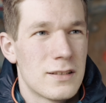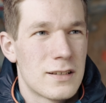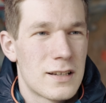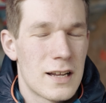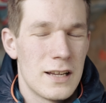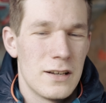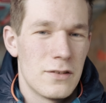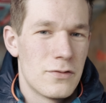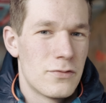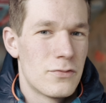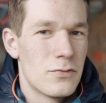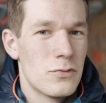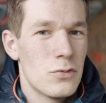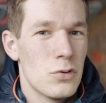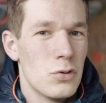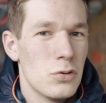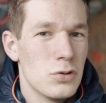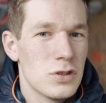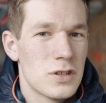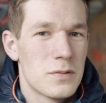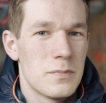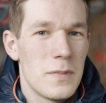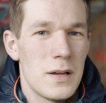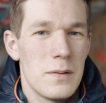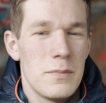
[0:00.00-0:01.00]
kind of
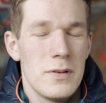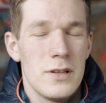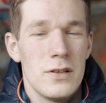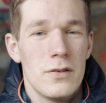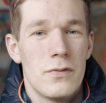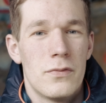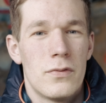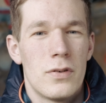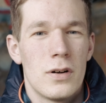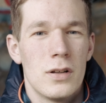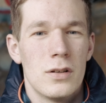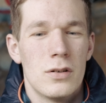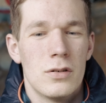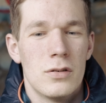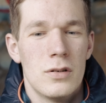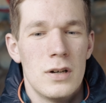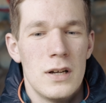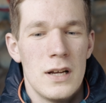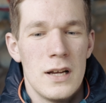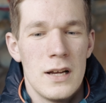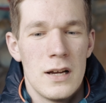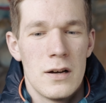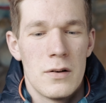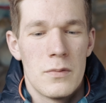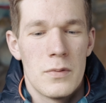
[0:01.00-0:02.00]
rules maybe you follow
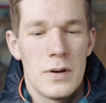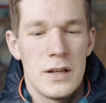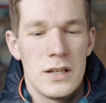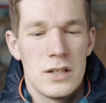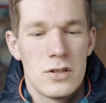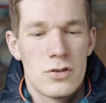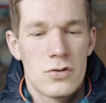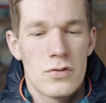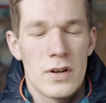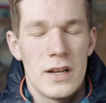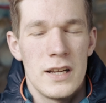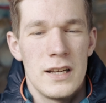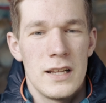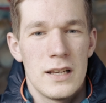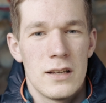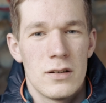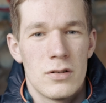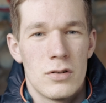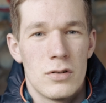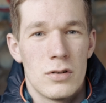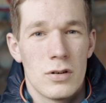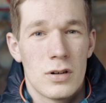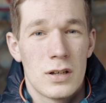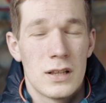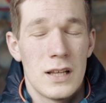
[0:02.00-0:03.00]
when training
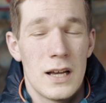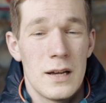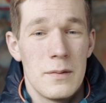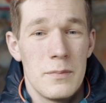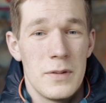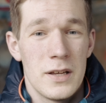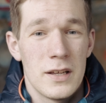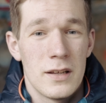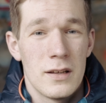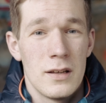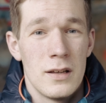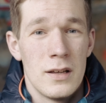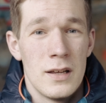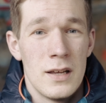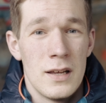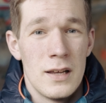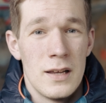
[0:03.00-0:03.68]
or climbing